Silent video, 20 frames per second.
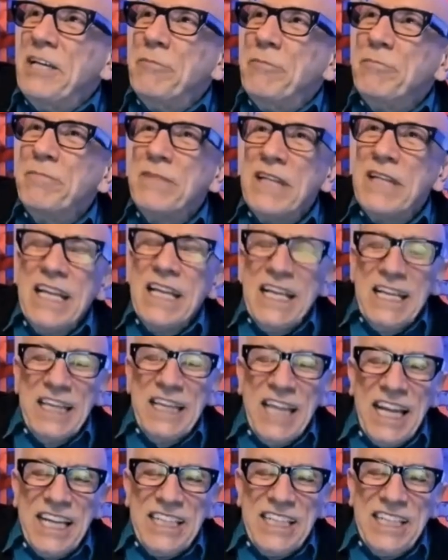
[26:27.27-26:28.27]
him
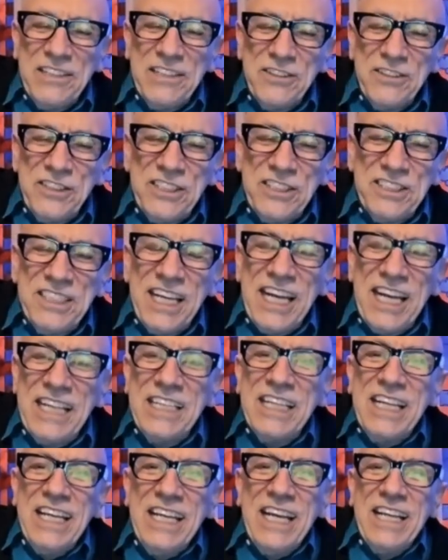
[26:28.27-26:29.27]
liking the
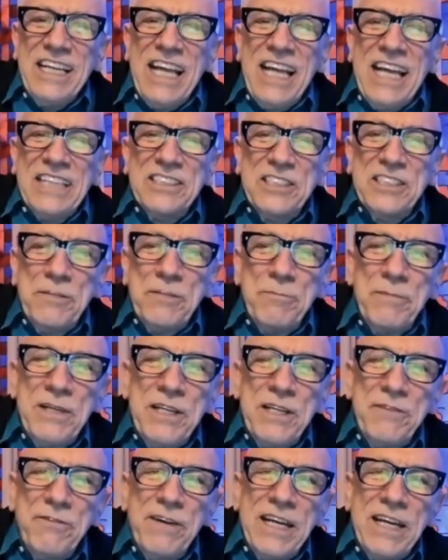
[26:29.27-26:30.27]
design and
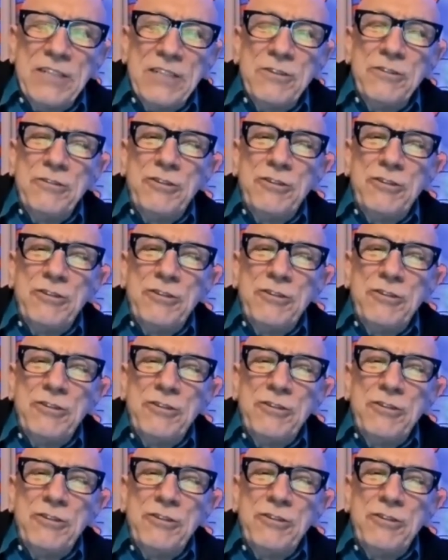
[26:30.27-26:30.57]
asking me if I